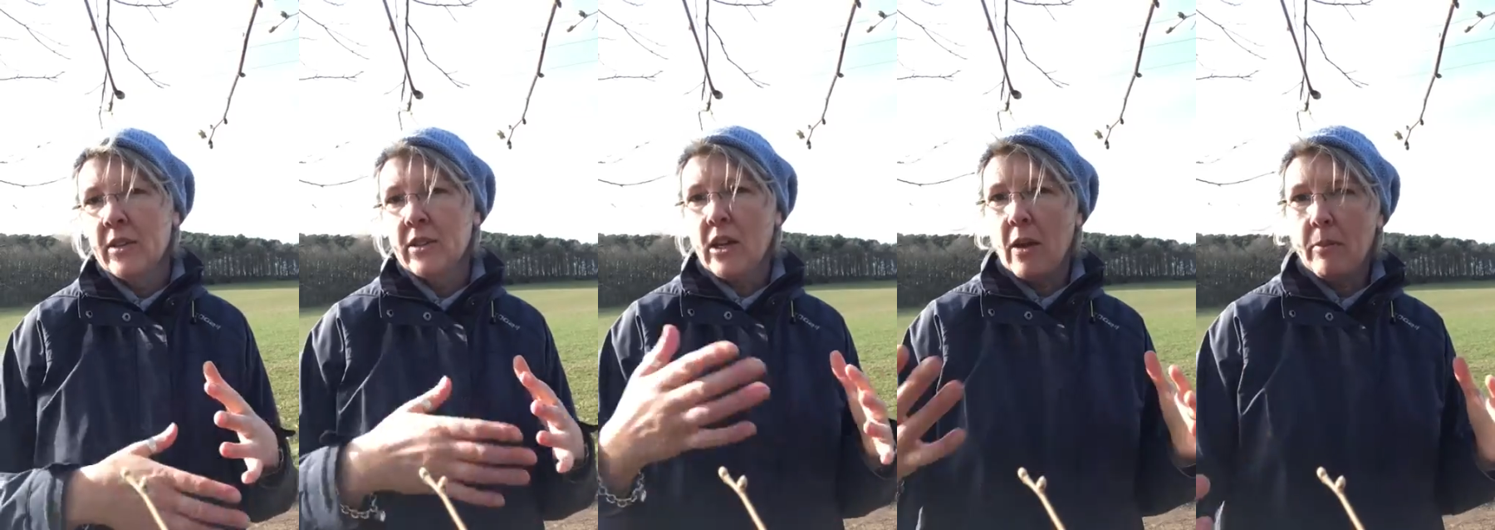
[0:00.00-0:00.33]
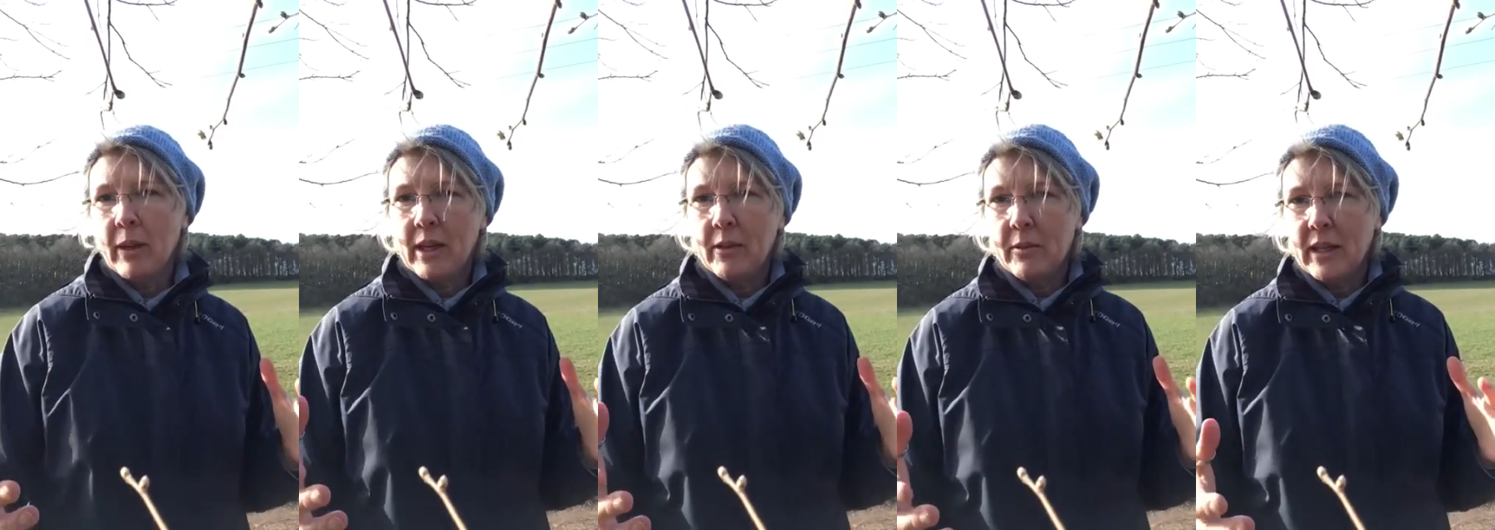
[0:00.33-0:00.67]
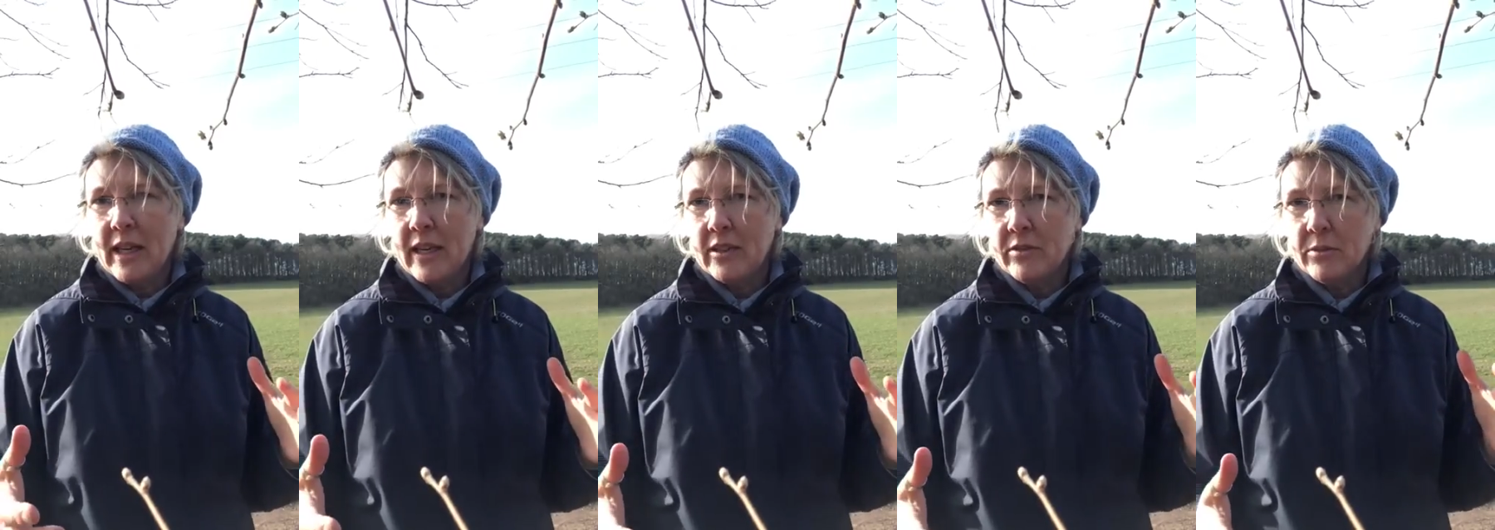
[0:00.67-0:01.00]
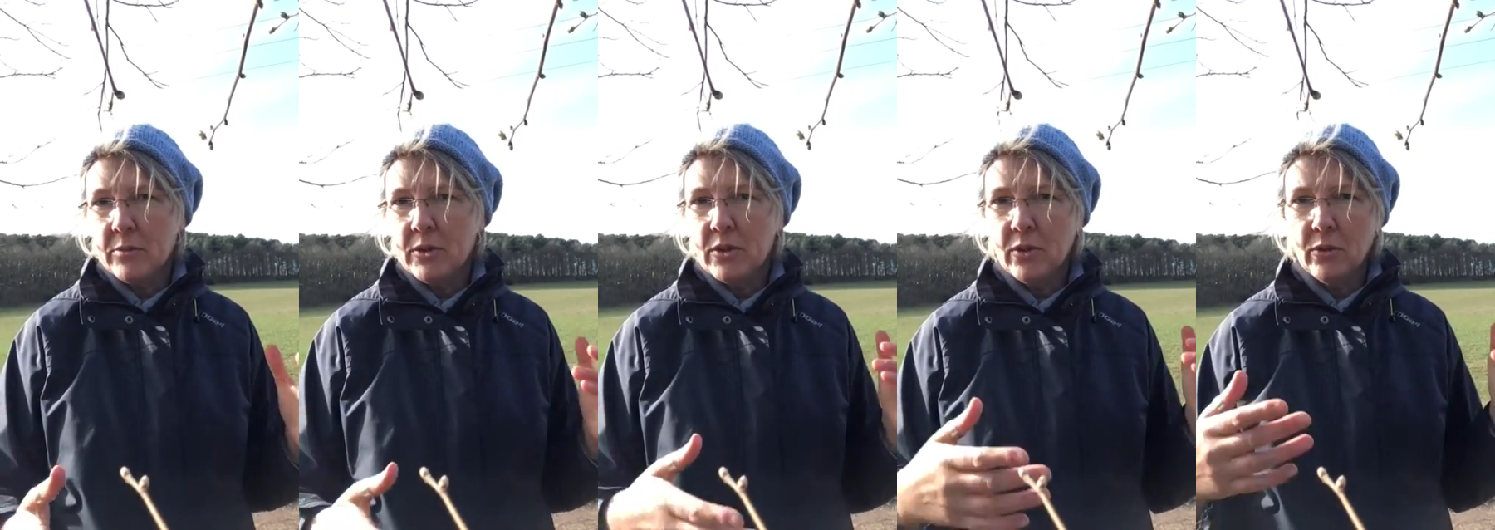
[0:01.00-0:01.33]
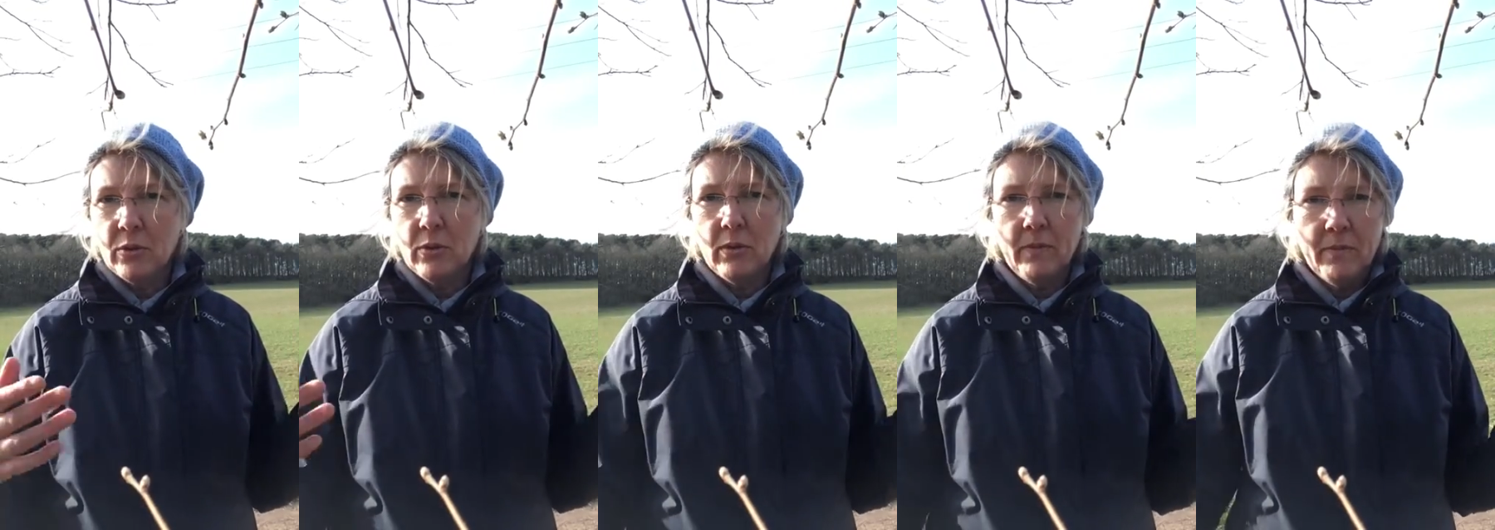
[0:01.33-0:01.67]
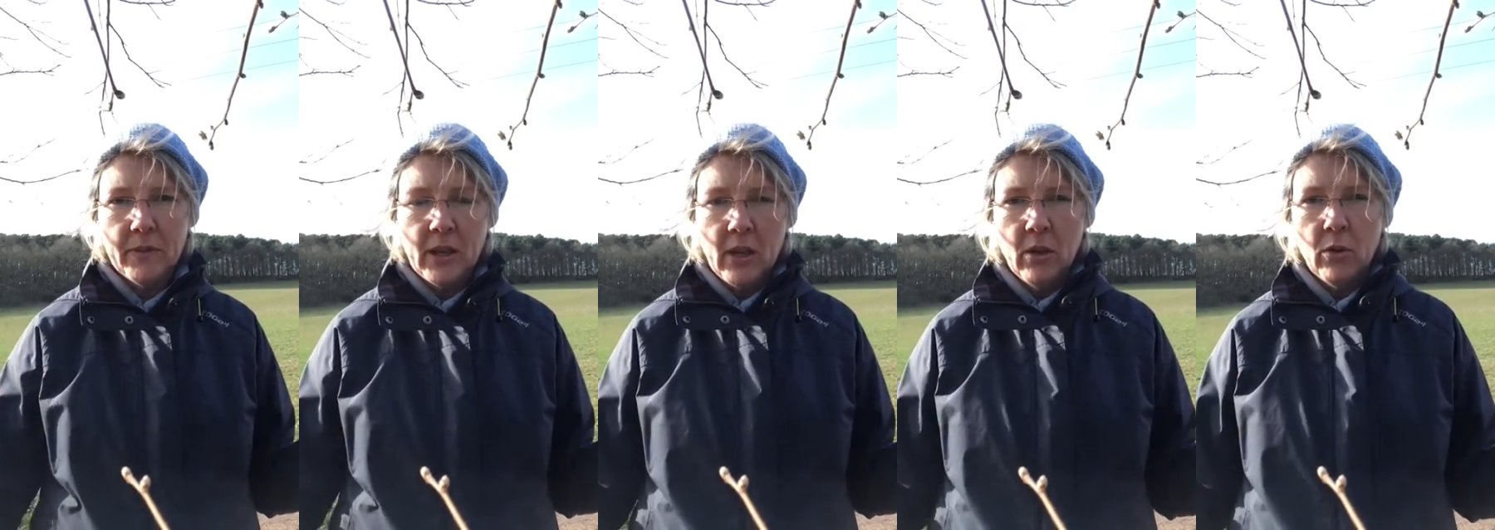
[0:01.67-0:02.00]
to go and pick up your kids from school
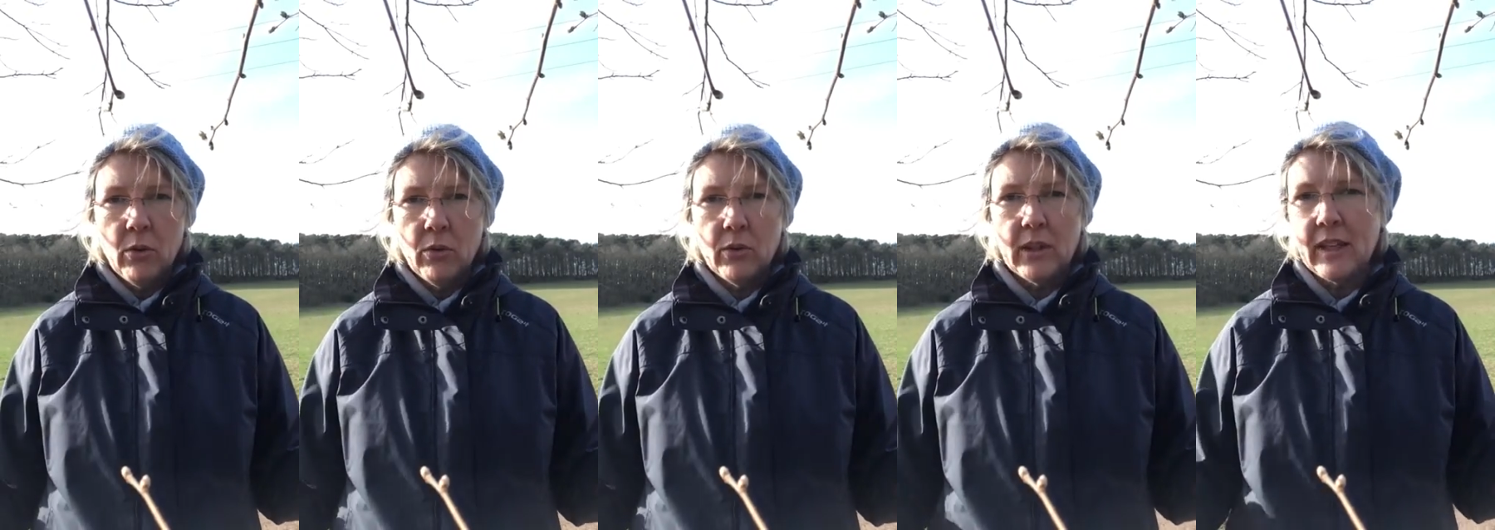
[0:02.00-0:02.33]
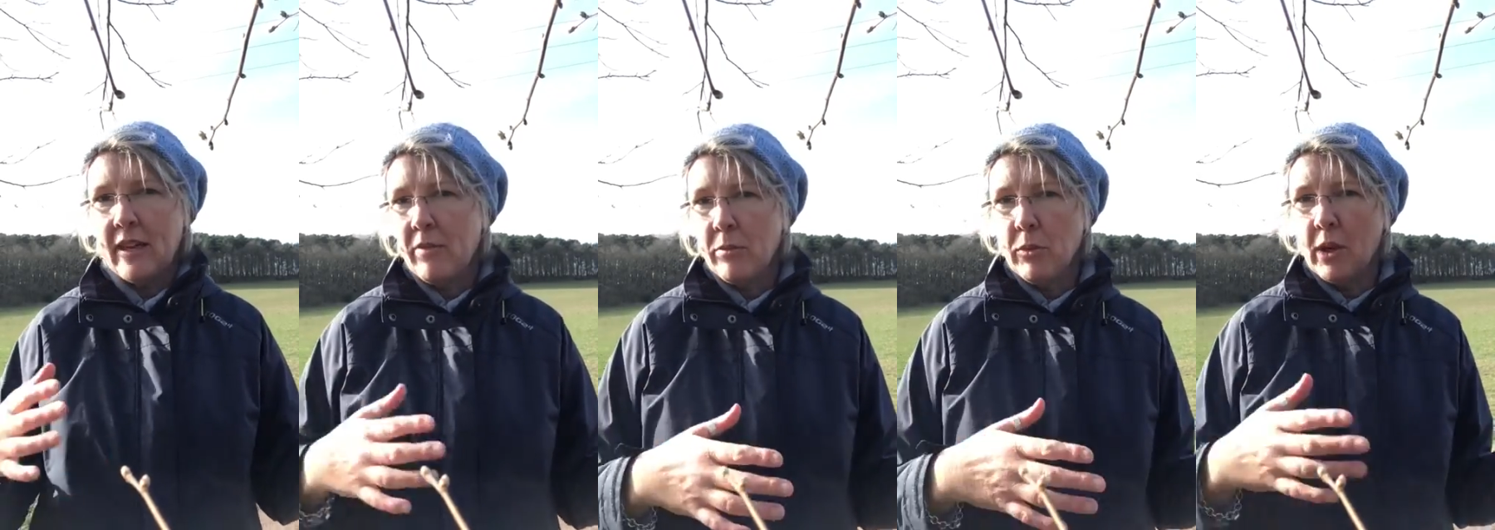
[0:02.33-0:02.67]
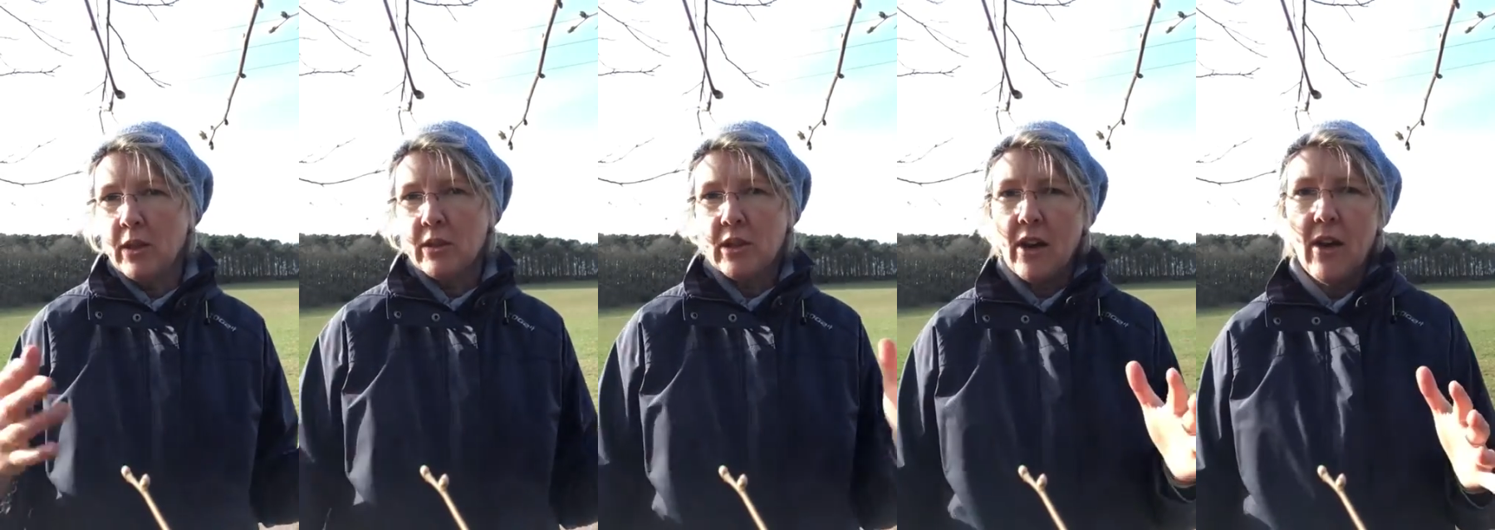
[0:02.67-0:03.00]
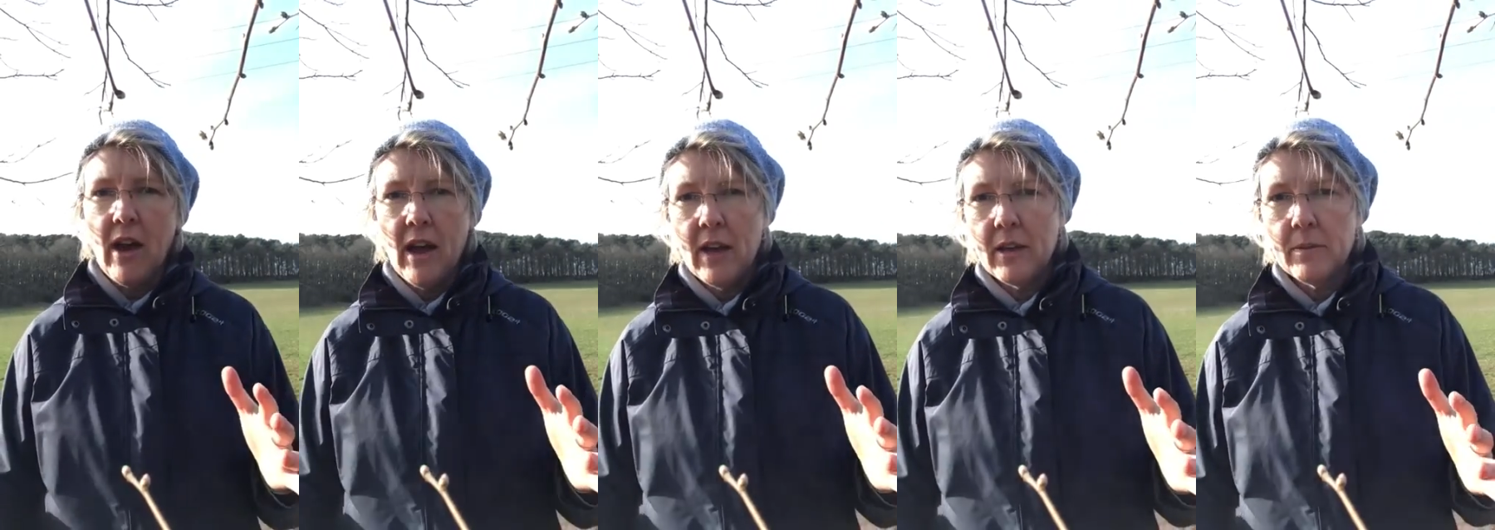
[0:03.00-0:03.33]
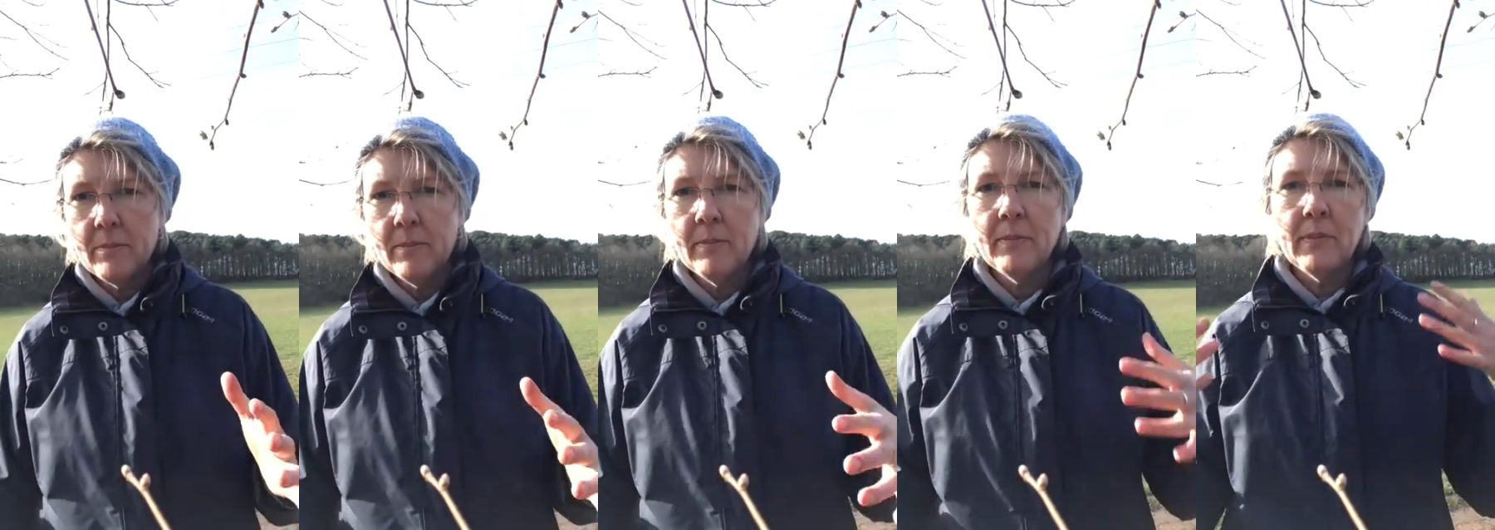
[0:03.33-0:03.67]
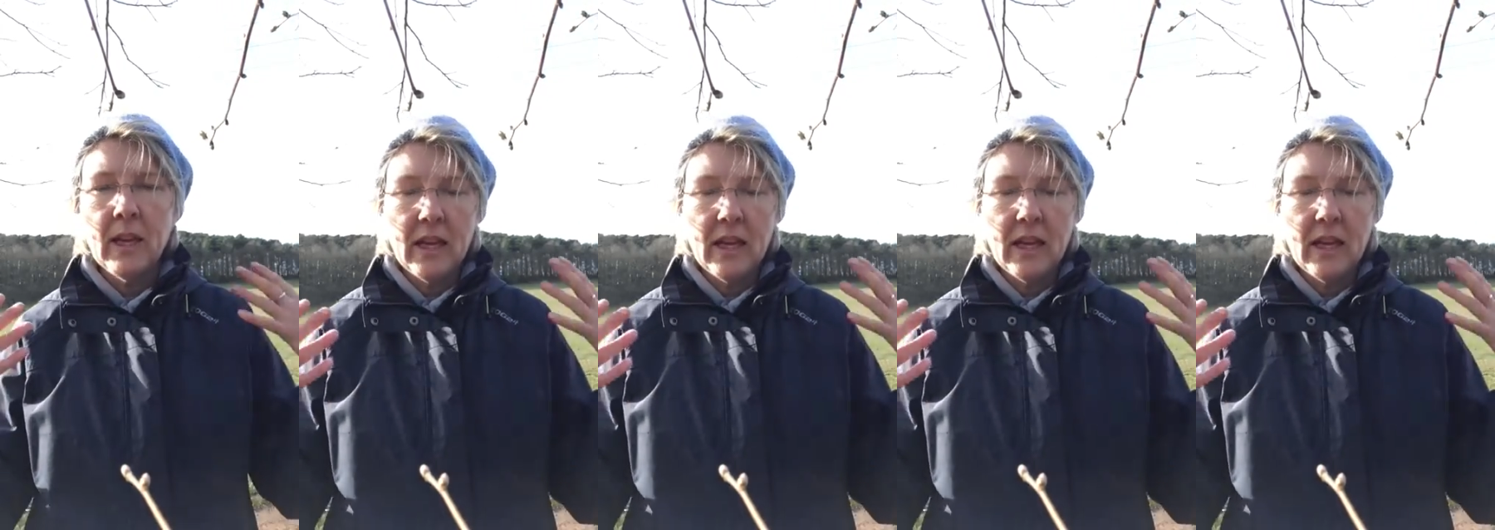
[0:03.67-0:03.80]
or you're leaving work to go home